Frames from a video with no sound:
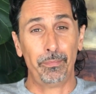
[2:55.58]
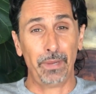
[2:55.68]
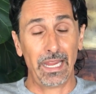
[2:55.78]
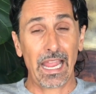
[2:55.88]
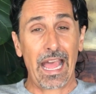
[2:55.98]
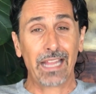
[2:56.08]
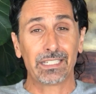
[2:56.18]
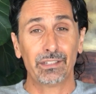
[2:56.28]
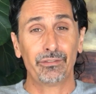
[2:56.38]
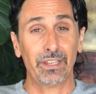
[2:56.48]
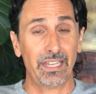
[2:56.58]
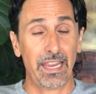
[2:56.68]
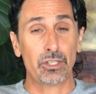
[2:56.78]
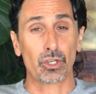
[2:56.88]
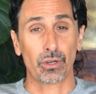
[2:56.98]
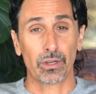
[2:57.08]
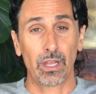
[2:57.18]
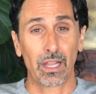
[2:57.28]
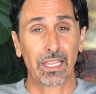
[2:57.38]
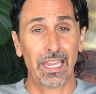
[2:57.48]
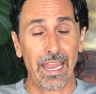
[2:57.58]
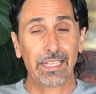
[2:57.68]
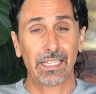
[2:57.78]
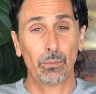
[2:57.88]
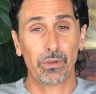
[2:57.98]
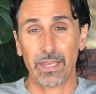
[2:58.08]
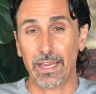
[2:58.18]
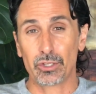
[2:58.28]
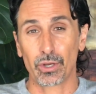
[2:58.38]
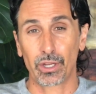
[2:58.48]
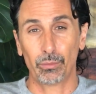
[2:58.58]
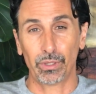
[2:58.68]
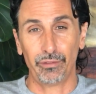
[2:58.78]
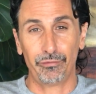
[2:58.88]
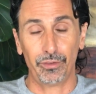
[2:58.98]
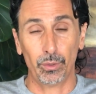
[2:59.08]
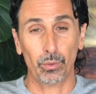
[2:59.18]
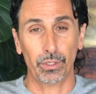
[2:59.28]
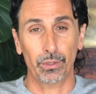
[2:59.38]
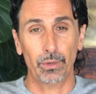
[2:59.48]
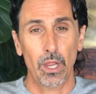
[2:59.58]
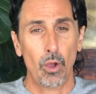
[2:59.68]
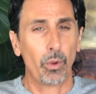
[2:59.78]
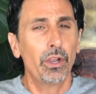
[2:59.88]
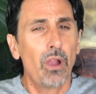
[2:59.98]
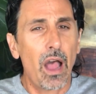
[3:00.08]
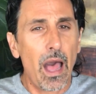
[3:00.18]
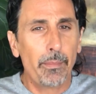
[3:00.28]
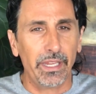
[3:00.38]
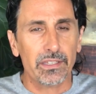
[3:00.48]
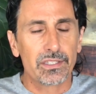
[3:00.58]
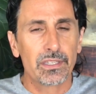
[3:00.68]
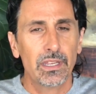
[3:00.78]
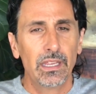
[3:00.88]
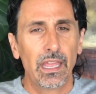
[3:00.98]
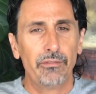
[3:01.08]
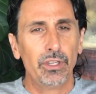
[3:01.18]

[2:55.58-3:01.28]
being active in nature, connecting with nature can really fuel you. What are your hobbies? Have